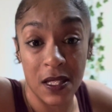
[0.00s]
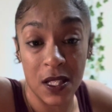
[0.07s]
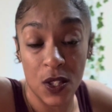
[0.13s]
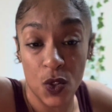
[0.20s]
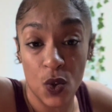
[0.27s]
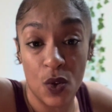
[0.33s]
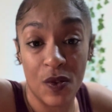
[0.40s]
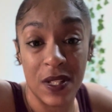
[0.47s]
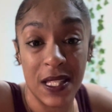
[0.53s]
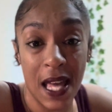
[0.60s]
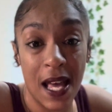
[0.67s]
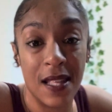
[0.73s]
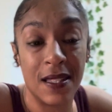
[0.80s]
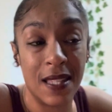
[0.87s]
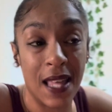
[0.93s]
And Taurus
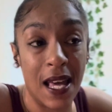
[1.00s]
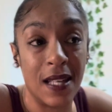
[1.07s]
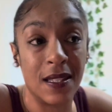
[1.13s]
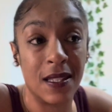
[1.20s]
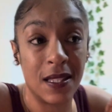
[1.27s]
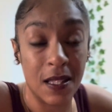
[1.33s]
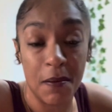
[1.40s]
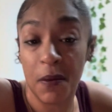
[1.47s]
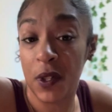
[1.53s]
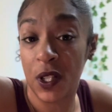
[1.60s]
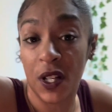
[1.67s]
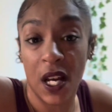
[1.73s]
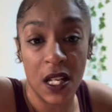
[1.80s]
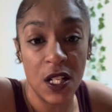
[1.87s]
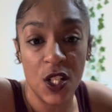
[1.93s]
has that
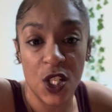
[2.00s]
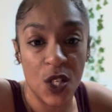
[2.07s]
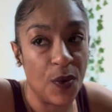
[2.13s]
similar energy.